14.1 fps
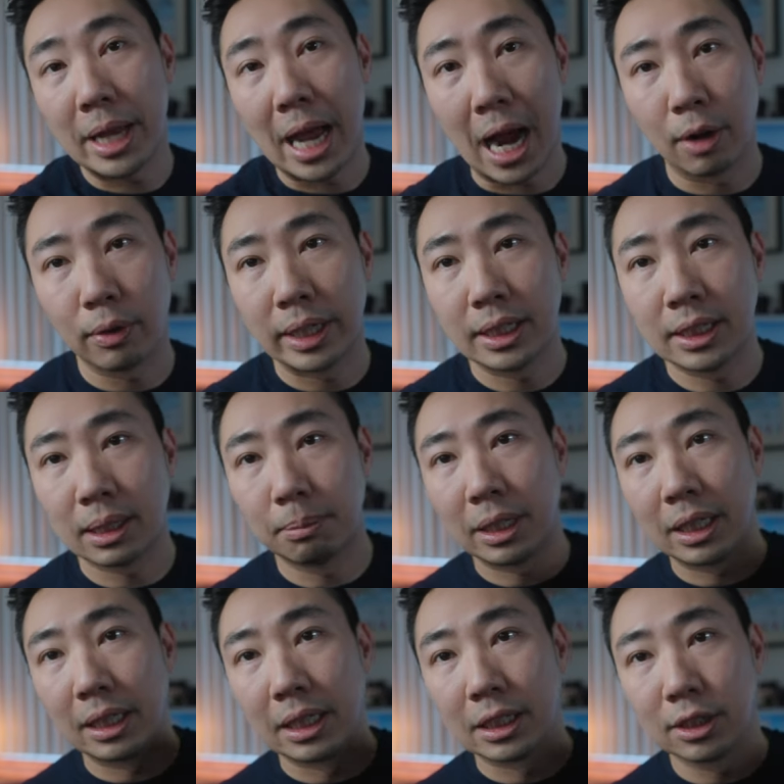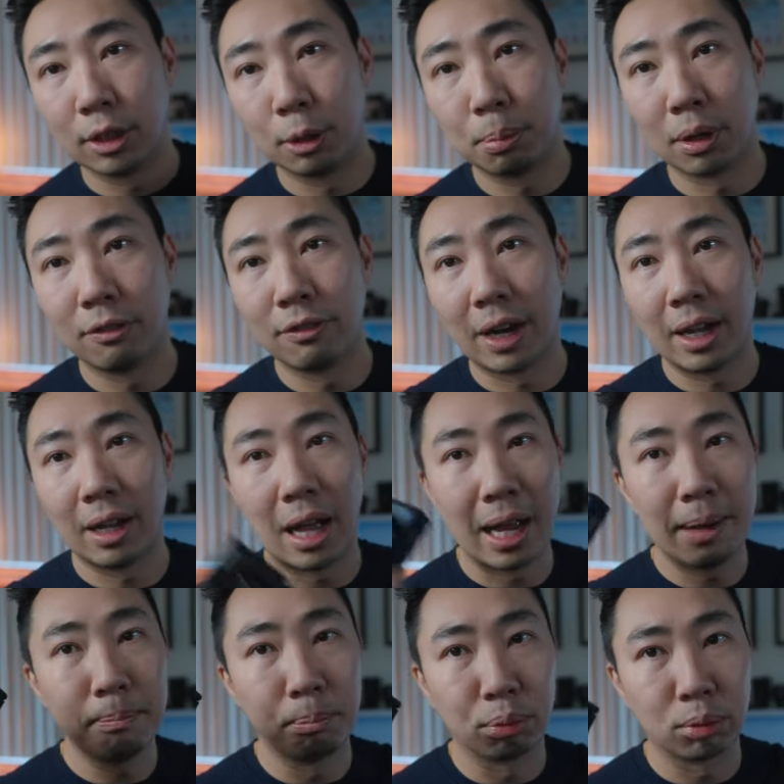carrying something this low profile,
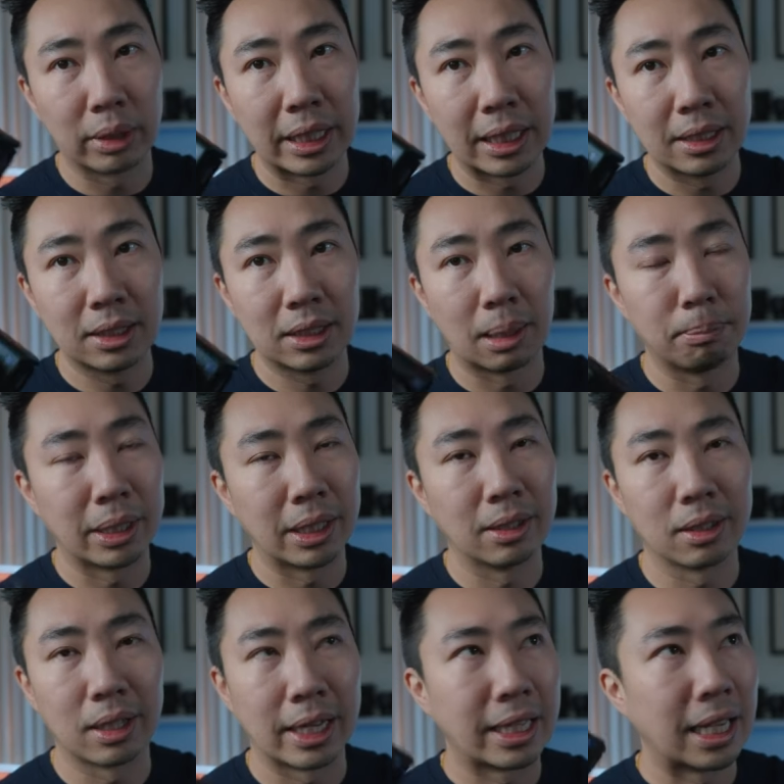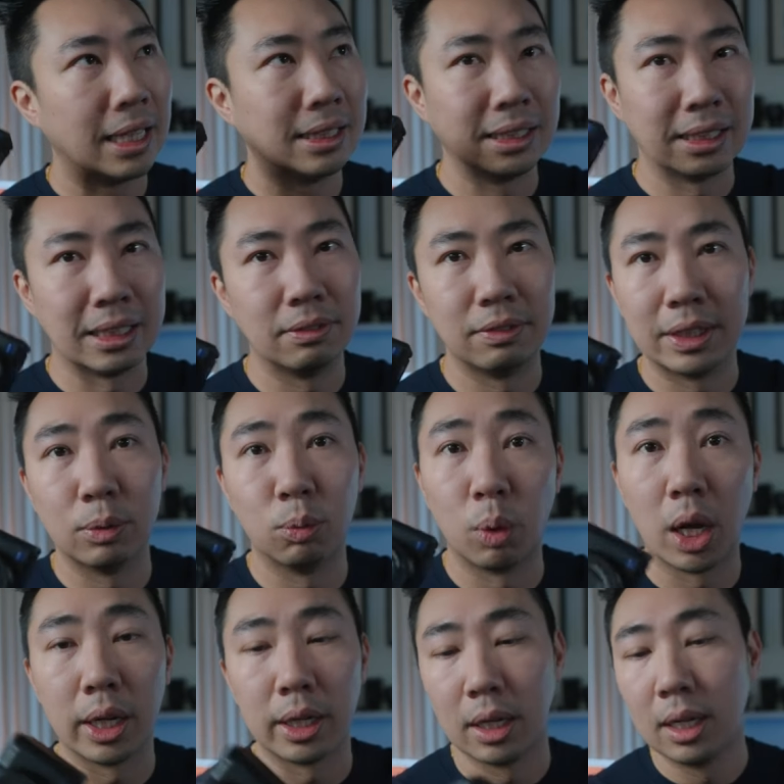I'm bringing something like a
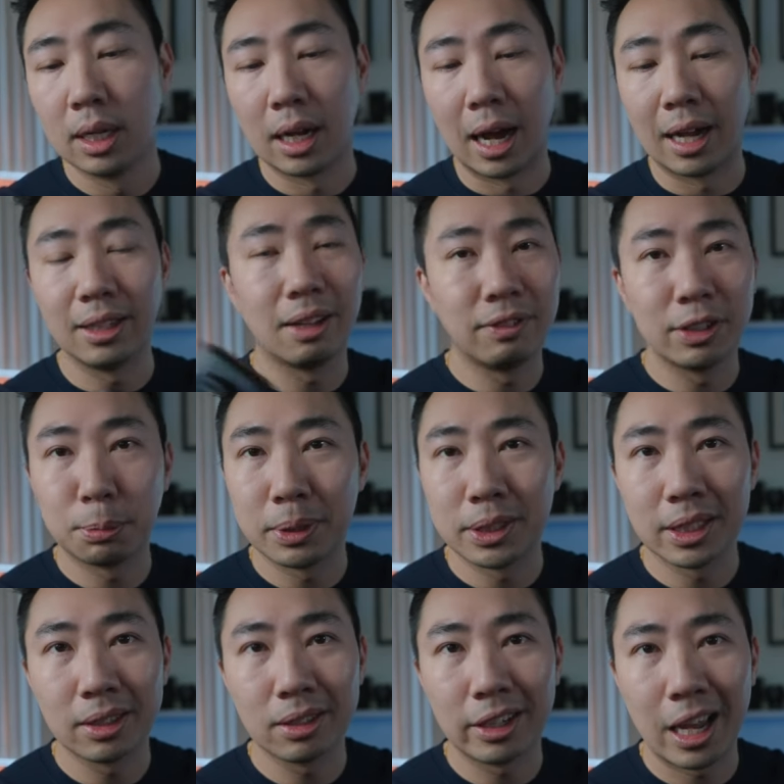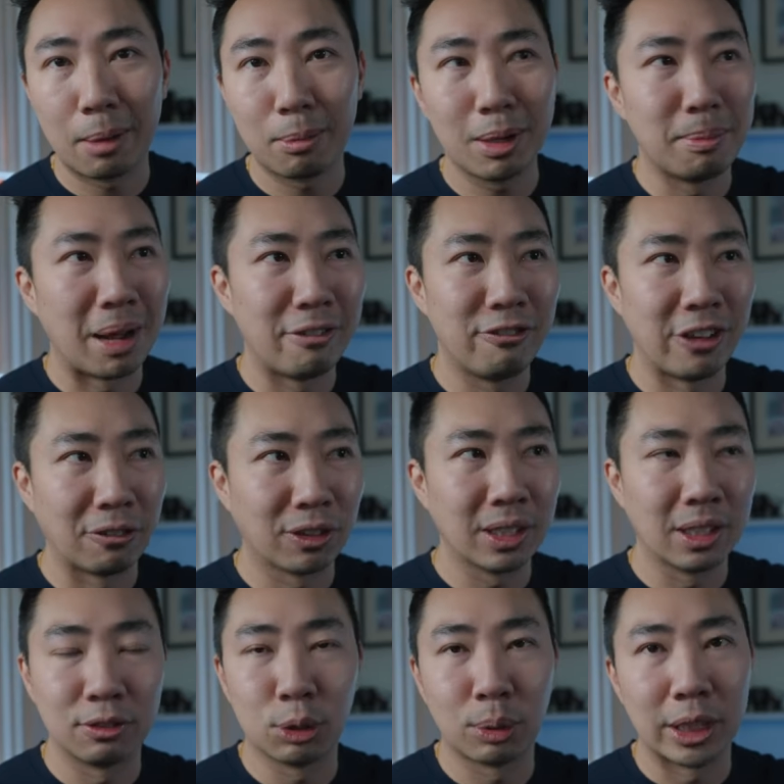ZV-1. I love this particular camera, my favorite
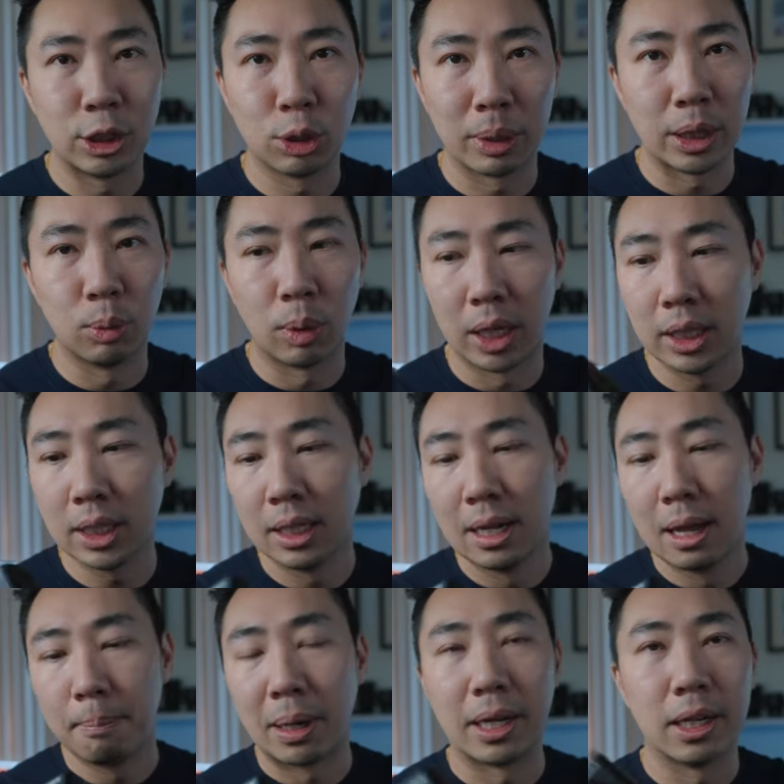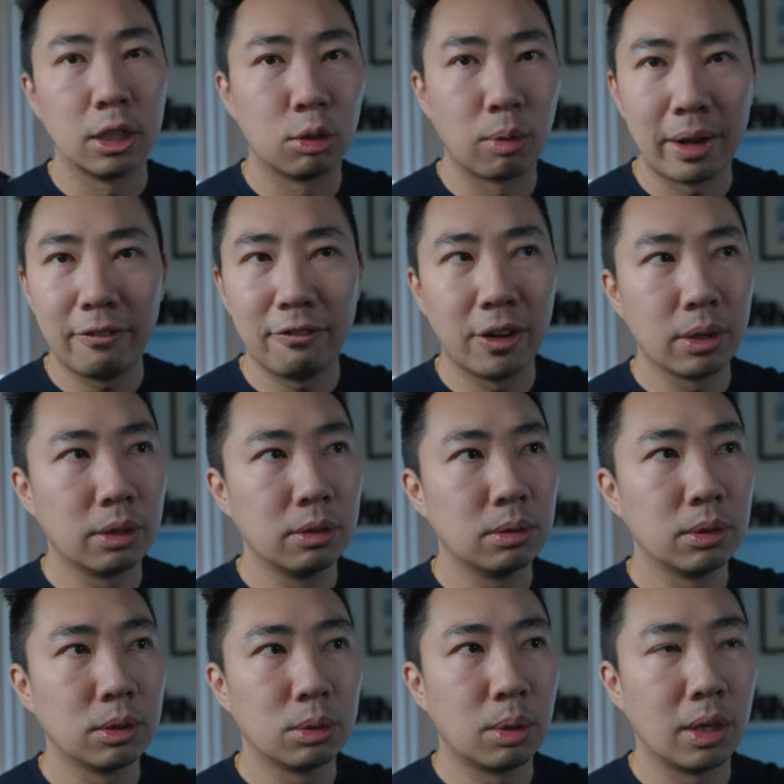of 2021, but great photo
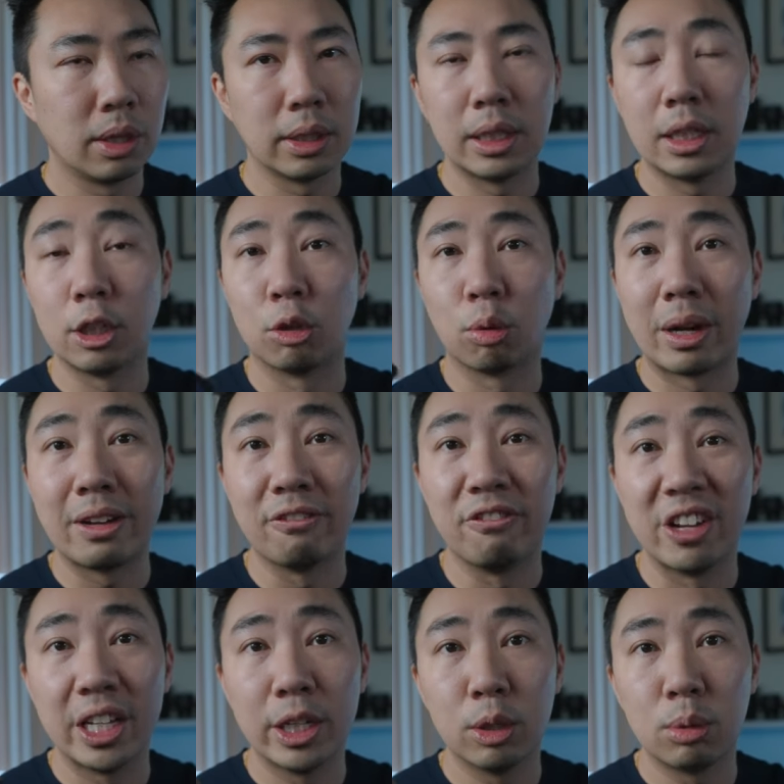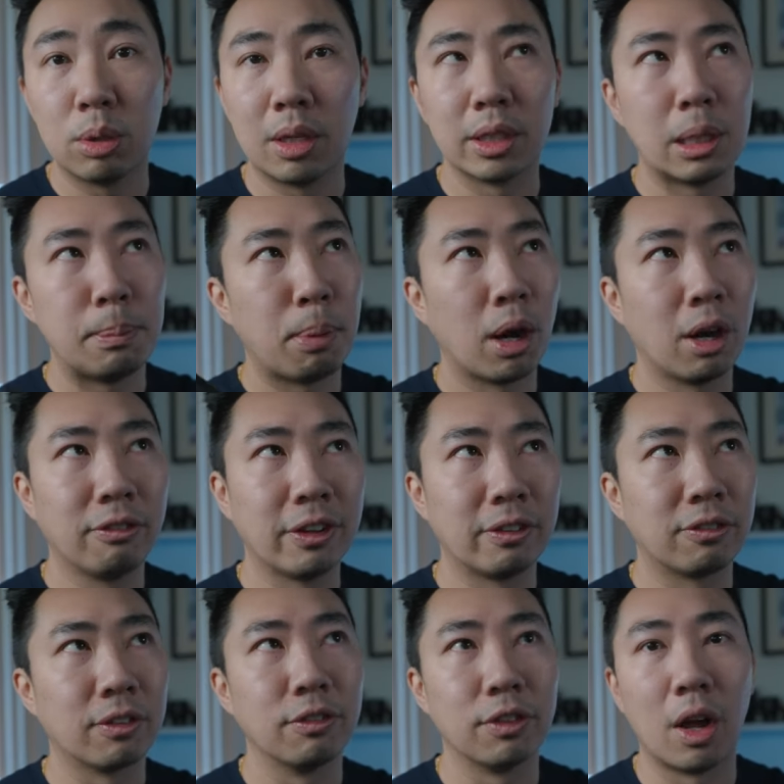quality, great video quality, perfect
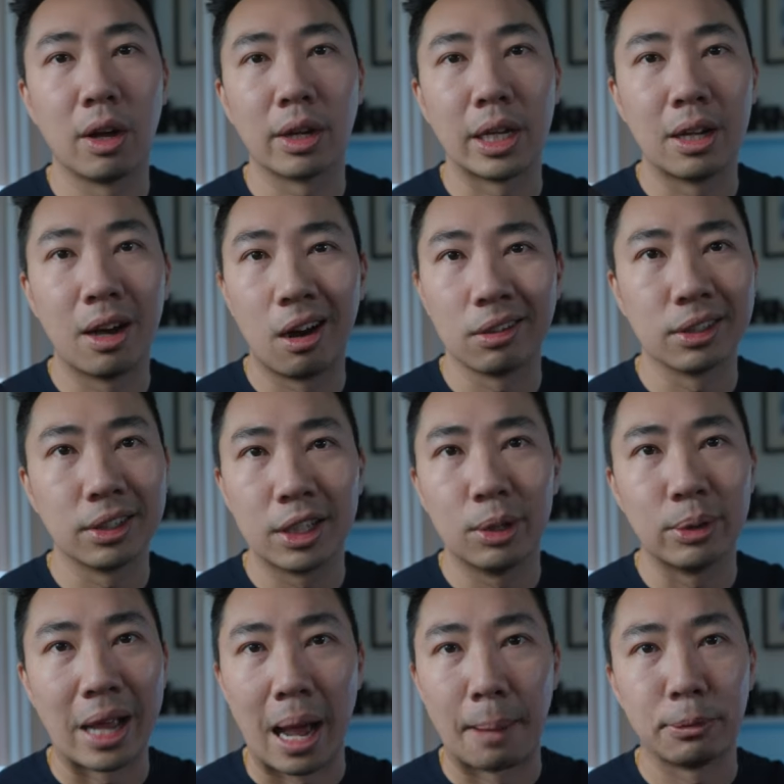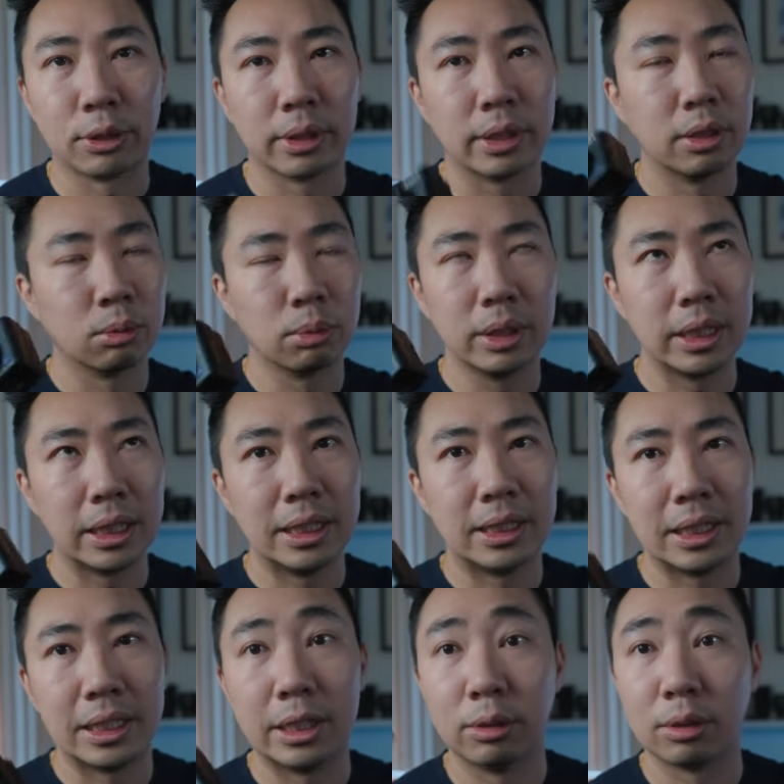for vlogging, on the go capturing, really
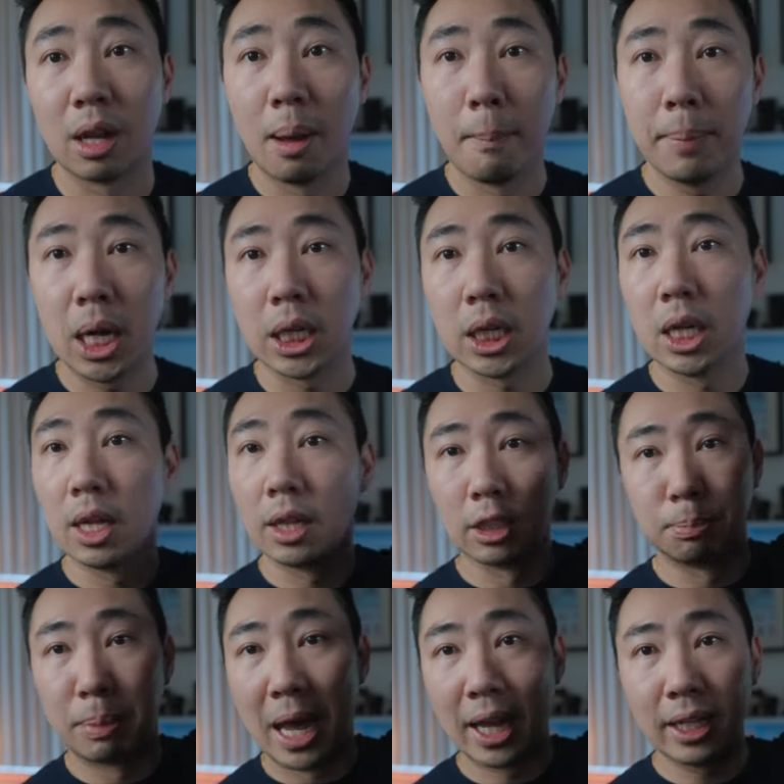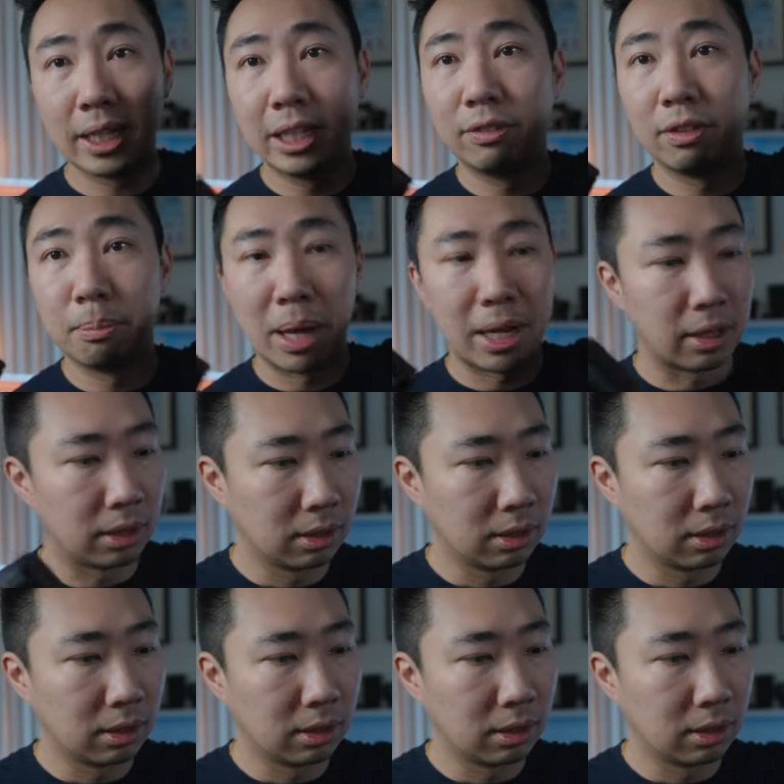easy to use. But this bag, even better,